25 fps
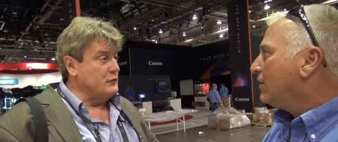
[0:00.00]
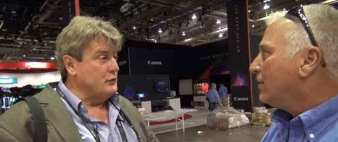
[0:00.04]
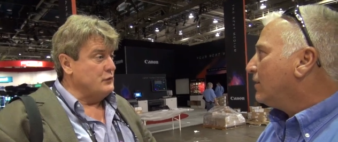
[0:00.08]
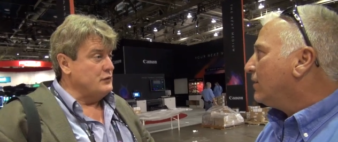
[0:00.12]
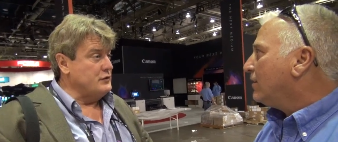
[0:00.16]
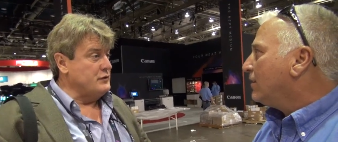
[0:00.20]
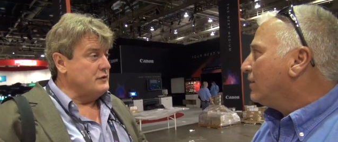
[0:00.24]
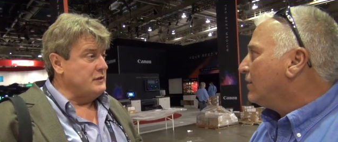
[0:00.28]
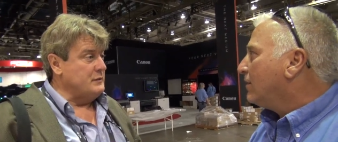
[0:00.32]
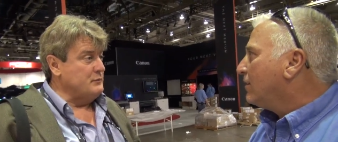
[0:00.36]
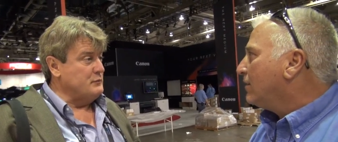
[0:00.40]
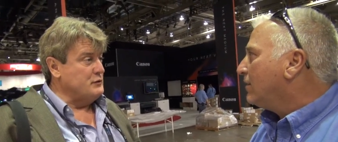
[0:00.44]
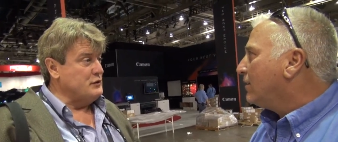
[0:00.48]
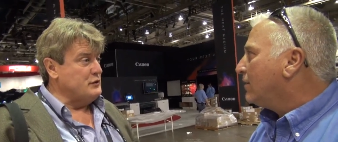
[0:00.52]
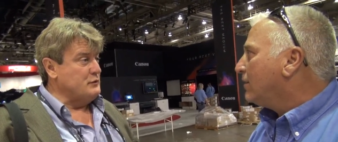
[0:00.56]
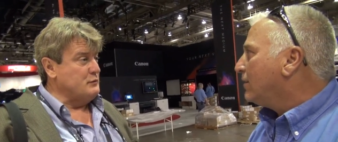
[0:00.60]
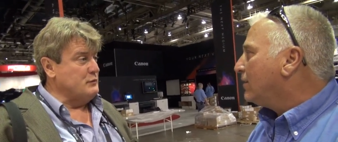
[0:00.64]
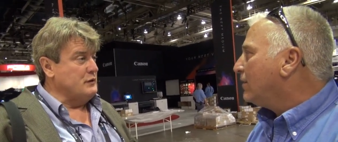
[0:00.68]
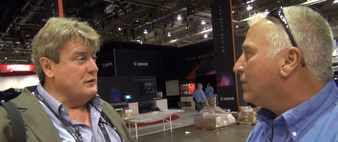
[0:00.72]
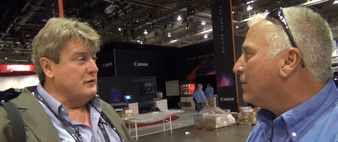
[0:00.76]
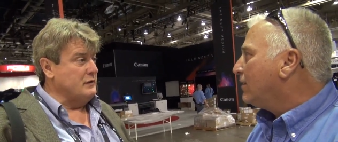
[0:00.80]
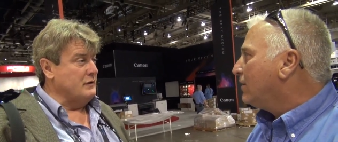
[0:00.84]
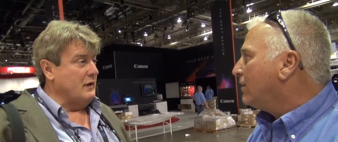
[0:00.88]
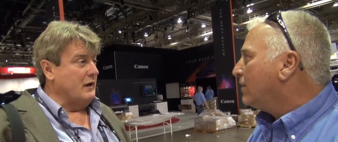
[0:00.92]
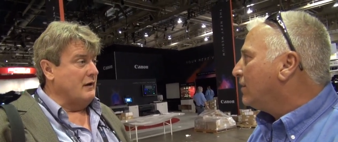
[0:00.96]
Speaker 1: there seems to
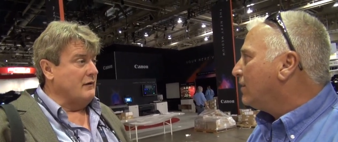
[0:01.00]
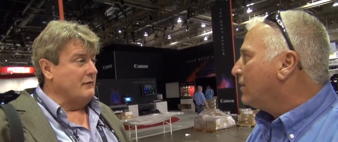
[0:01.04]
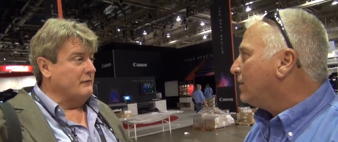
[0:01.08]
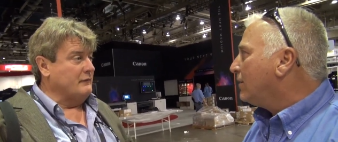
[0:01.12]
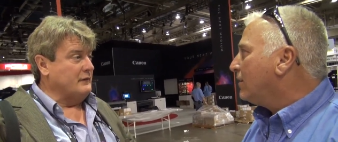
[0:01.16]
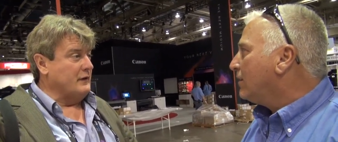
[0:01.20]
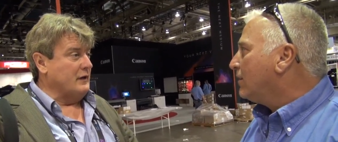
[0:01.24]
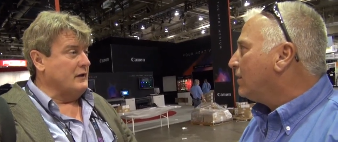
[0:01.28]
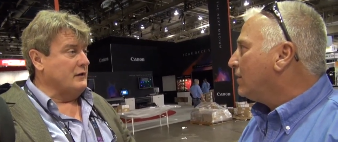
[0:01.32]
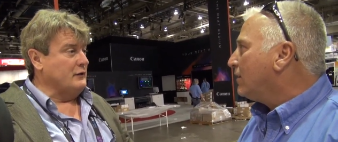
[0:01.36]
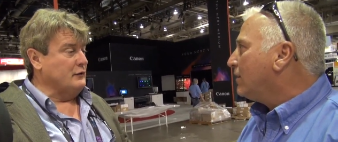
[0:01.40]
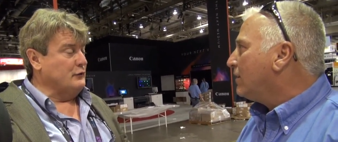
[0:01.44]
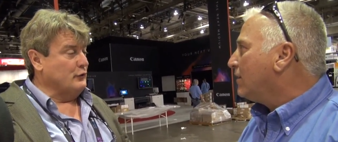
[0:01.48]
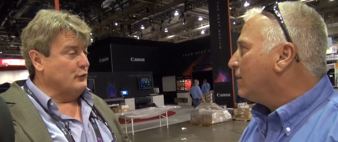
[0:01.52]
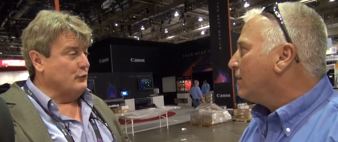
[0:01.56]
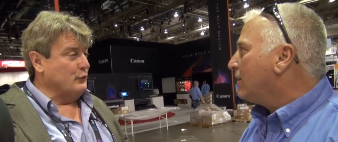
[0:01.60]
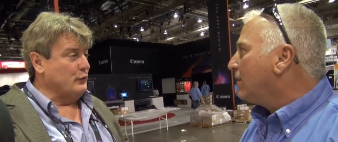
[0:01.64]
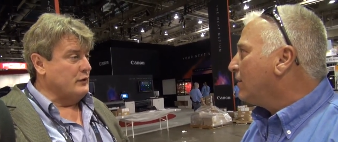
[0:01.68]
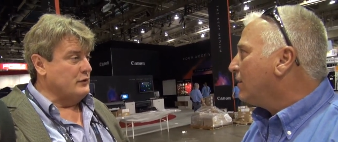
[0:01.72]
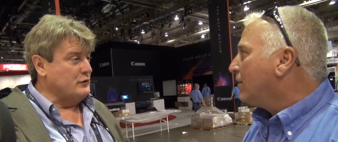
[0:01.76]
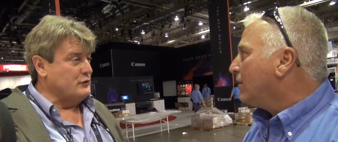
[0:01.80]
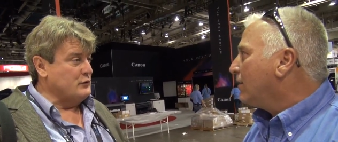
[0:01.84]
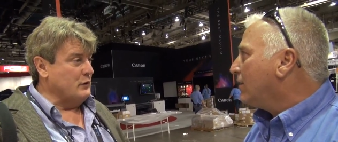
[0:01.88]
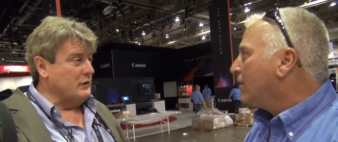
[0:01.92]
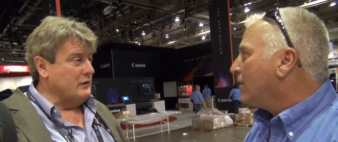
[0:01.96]
be I've got a
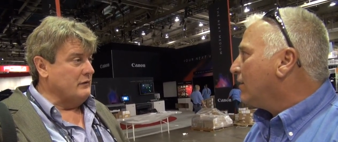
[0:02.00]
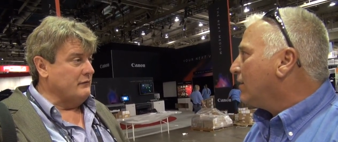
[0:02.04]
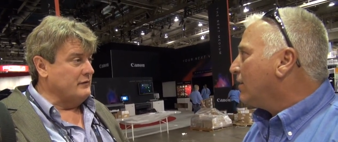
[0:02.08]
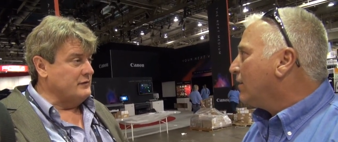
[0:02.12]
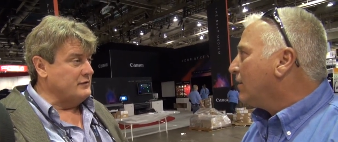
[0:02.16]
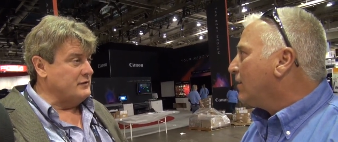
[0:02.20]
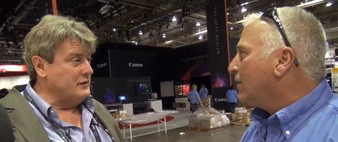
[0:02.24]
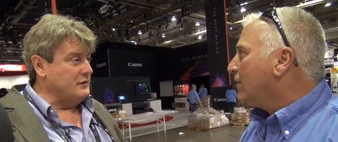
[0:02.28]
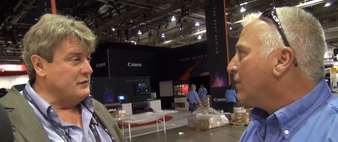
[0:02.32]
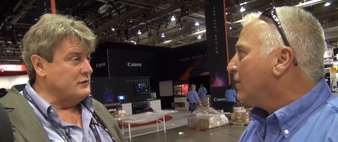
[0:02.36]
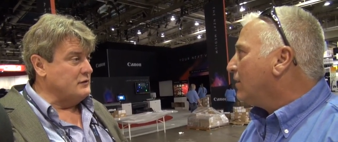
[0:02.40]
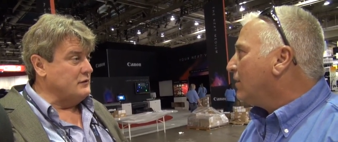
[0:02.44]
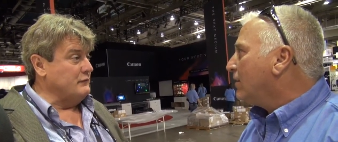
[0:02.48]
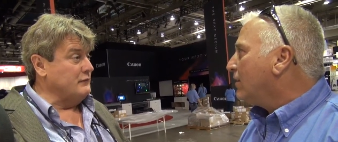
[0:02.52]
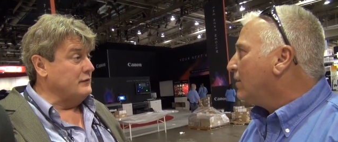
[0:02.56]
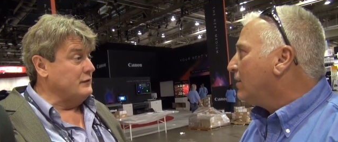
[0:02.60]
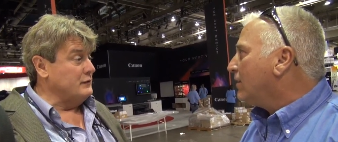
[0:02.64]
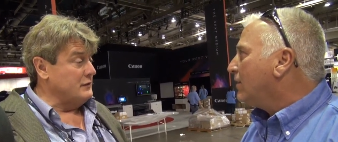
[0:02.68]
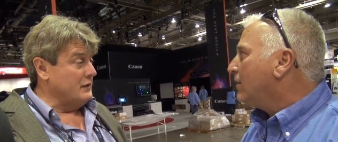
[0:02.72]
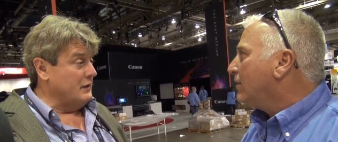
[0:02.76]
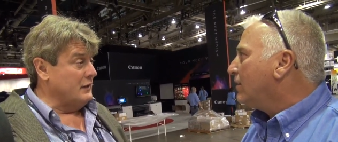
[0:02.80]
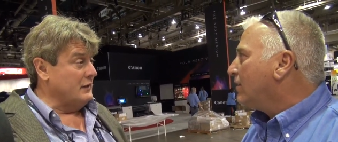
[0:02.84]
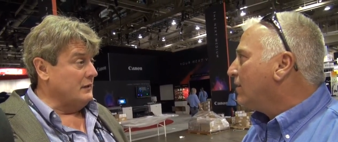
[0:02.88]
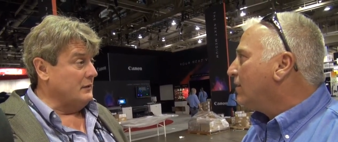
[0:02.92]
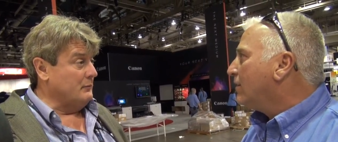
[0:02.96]
degree, so I have a sense of
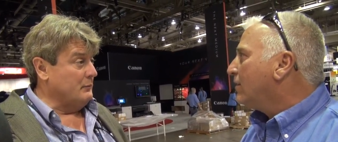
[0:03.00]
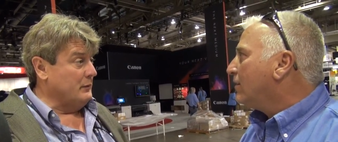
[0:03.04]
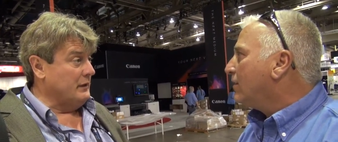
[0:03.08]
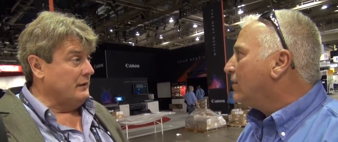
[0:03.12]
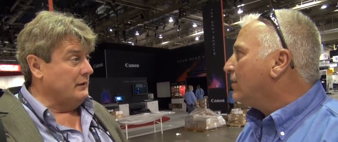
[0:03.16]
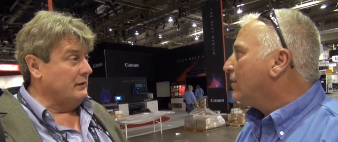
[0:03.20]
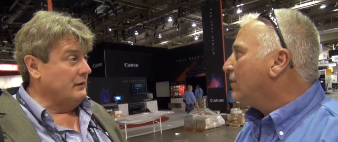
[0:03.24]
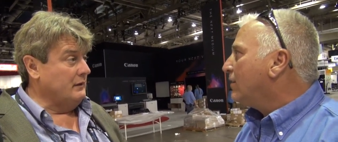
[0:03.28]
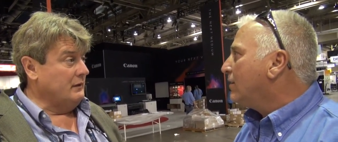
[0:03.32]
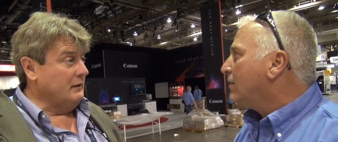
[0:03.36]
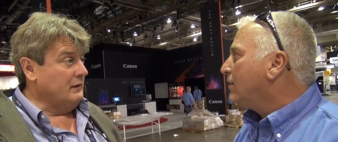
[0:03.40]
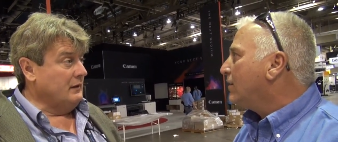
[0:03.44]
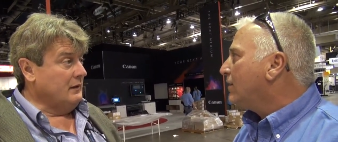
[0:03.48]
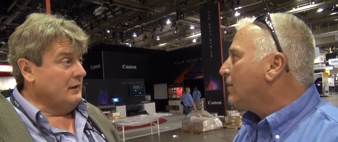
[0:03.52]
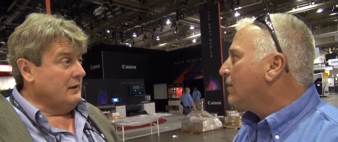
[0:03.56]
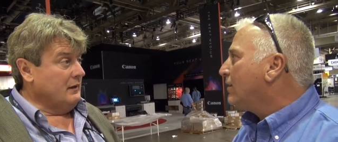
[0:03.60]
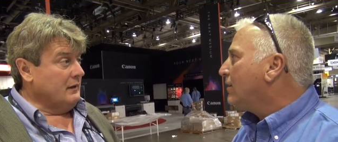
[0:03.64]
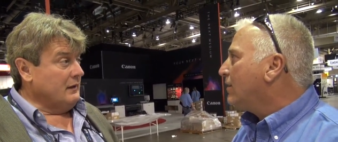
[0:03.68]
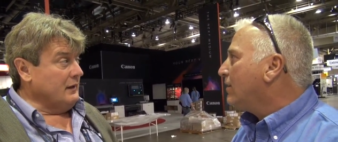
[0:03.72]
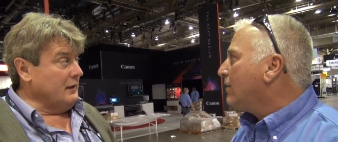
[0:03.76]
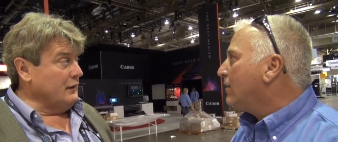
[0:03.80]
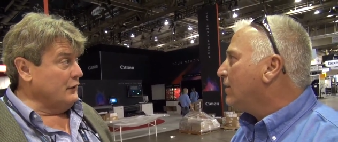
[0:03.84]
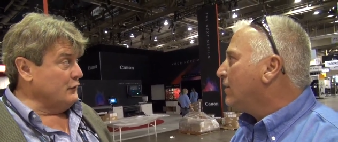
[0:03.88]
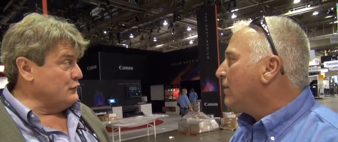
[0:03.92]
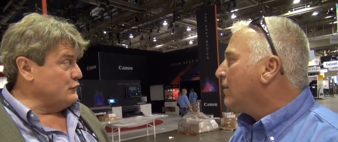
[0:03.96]
entitlement.
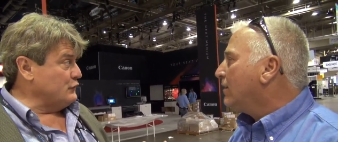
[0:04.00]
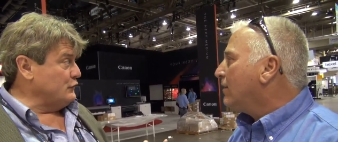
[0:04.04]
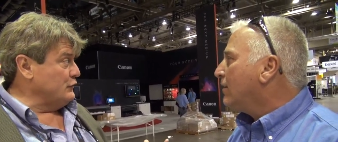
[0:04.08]
And it's